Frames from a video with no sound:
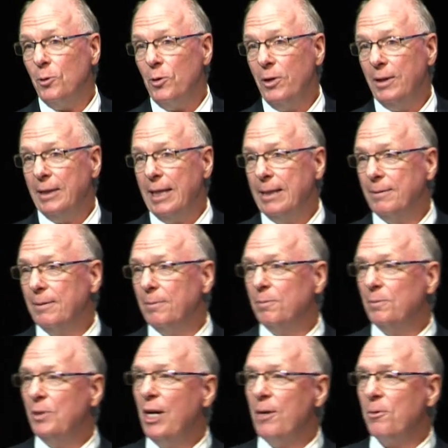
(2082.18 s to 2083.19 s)
oil, that?
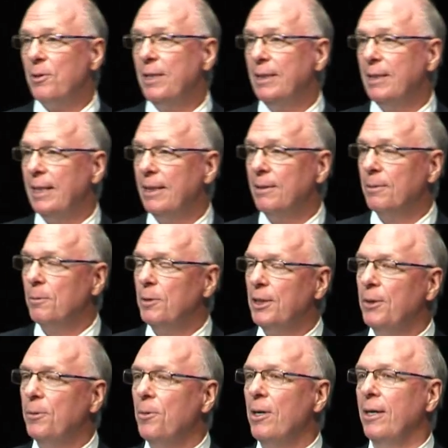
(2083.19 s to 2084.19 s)
Not really. What do
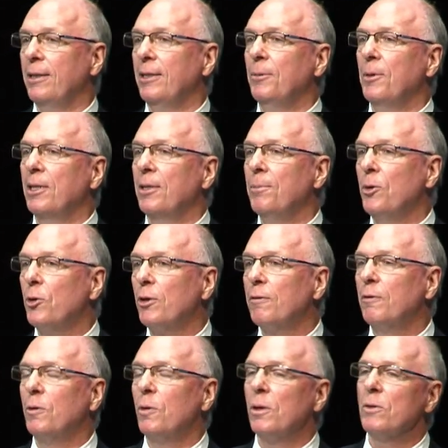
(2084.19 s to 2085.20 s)
you want? You want a motive
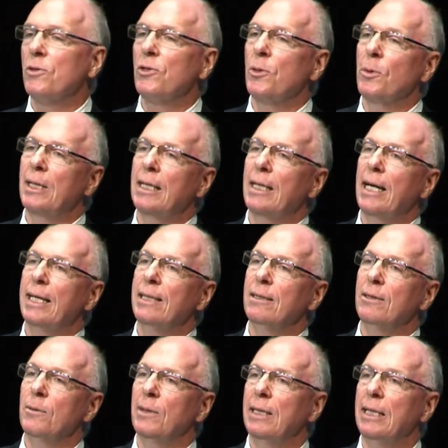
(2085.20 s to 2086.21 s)
force, you want light,
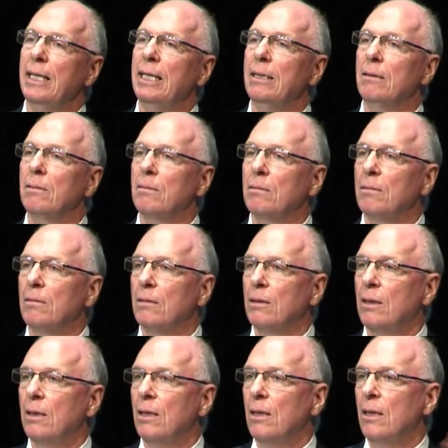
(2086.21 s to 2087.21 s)
you want heat.
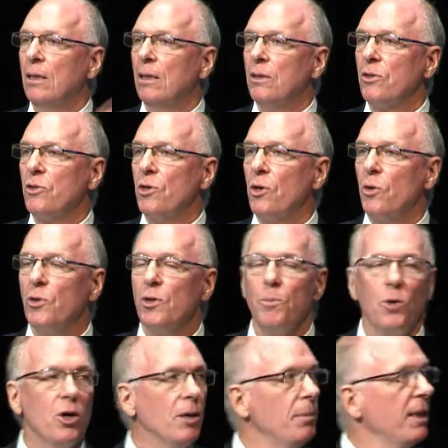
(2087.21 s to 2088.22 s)
So the
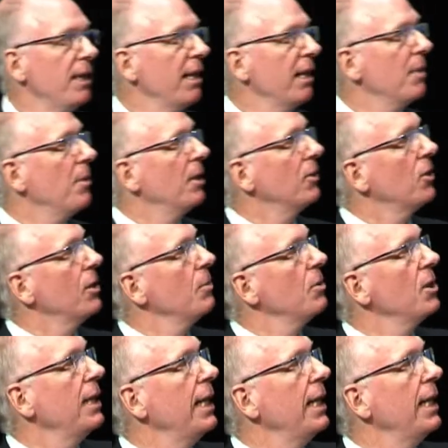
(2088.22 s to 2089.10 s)
more we think about in terms of the